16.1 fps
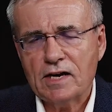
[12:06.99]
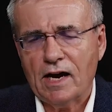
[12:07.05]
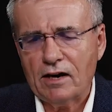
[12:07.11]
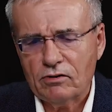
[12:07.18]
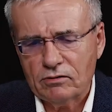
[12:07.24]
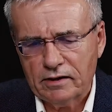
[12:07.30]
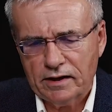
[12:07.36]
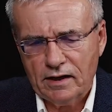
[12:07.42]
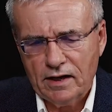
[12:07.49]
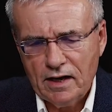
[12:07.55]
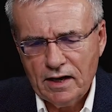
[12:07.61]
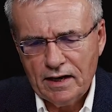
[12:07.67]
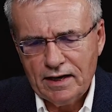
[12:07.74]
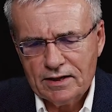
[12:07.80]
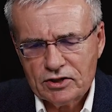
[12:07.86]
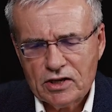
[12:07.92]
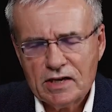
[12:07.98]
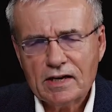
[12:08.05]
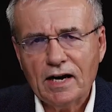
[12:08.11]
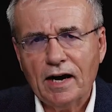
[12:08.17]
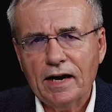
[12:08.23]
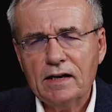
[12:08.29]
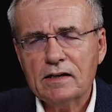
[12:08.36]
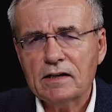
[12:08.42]
Not only is he
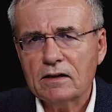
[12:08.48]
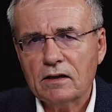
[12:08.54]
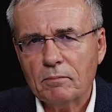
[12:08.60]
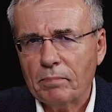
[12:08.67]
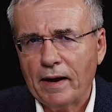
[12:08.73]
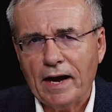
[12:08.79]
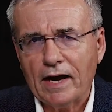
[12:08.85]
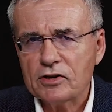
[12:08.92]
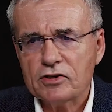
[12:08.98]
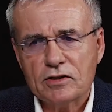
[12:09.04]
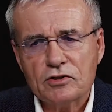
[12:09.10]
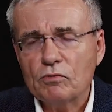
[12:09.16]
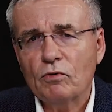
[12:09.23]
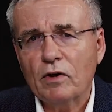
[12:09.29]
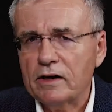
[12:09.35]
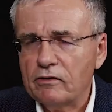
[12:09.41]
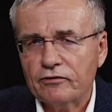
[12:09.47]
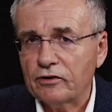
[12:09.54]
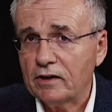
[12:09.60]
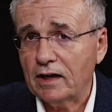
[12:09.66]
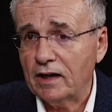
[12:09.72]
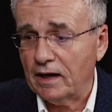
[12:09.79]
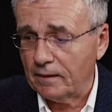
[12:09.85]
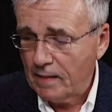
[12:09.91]
kind and compassionate, it's a wonderful
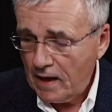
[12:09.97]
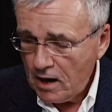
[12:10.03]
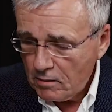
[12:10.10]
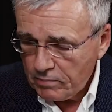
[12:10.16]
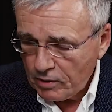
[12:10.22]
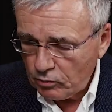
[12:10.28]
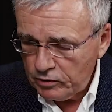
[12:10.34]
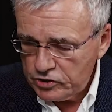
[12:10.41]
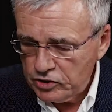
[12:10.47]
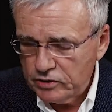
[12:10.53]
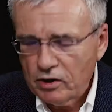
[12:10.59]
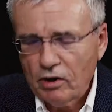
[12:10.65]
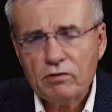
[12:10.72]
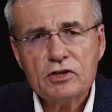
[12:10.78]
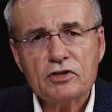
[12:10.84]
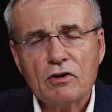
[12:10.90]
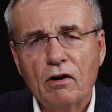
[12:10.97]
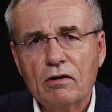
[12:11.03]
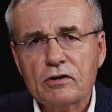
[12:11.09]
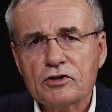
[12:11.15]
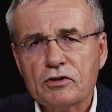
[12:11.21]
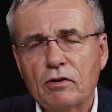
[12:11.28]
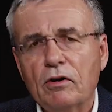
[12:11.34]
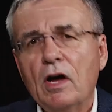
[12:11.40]
king, but would you notice
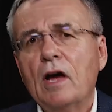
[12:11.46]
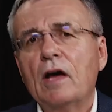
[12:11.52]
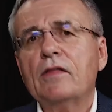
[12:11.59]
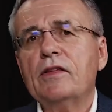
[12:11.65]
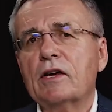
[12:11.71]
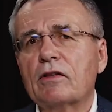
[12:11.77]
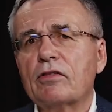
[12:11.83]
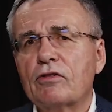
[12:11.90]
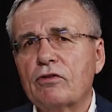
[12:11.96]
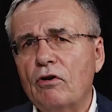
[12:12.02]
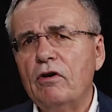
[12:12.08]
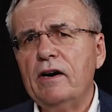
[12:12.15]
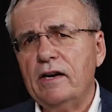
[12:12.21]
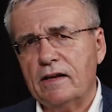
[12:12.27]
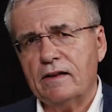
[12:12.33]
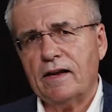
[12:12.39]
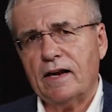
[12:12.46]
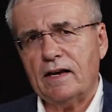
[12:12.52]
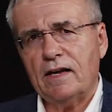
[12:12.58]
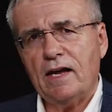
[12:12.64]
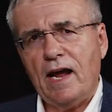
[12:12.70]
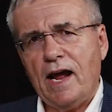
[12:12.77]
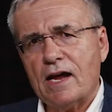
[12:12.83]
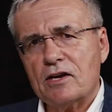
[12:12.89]
also the authority that
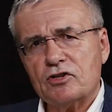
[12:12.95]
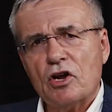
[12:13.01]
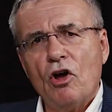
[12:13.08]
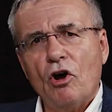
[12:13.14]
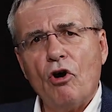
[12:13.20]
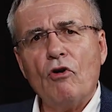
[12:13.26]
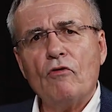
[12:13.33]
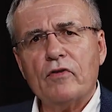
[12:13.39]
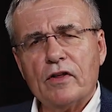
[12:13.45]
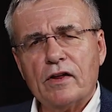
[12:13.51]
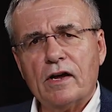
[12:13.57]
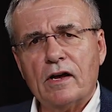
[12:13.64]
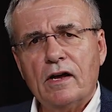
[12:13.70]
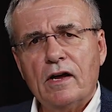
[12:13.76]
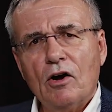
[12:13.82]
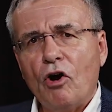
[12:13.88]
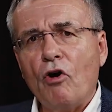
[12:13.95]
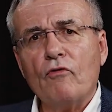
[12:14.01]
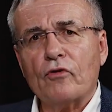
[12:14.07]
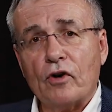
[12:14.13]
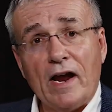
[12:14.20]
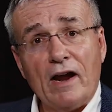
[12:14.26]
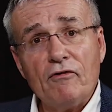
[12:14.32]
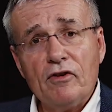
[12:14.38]
he has
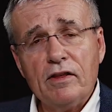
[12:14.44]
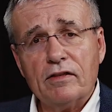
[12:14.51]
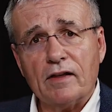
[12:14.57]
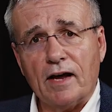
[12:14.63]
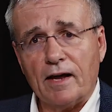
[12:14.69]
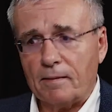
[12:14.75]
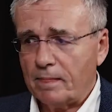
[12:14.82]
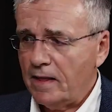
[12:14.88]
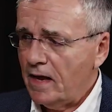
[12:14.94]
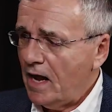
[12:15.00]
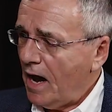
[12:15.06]
over everything?